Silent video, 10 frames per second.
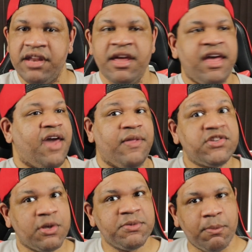it, and
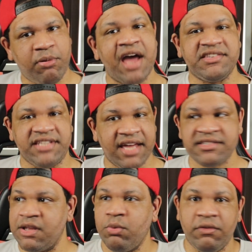then some surprise
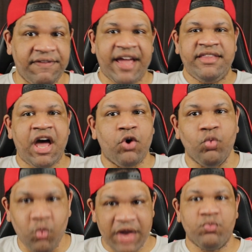guest that we'll find
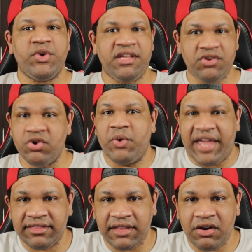out when we, you know,
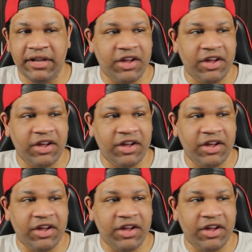get there.